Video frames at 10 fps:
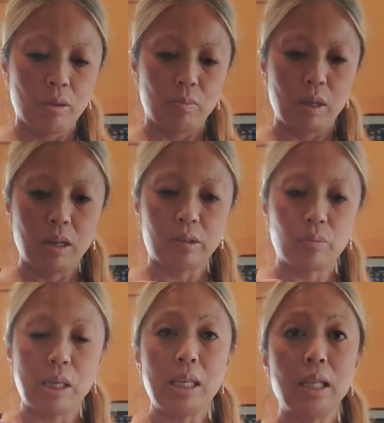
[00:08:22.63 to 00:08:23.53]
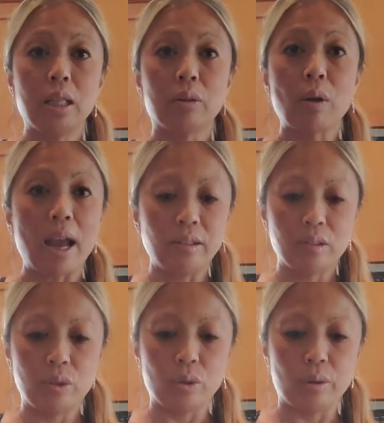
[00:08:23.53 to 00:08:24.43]
because we need the rice
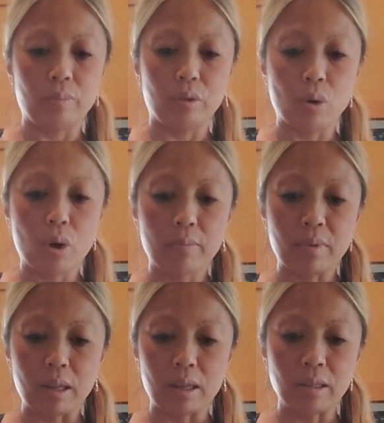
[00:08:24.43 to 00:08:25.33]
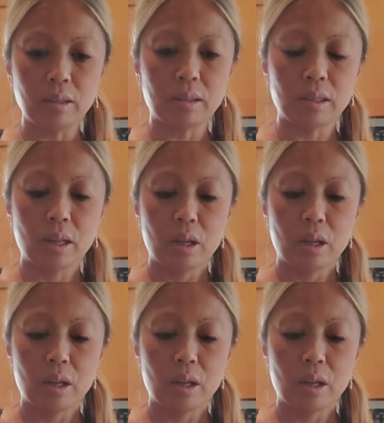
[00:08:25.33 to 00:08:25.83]
to absorb this.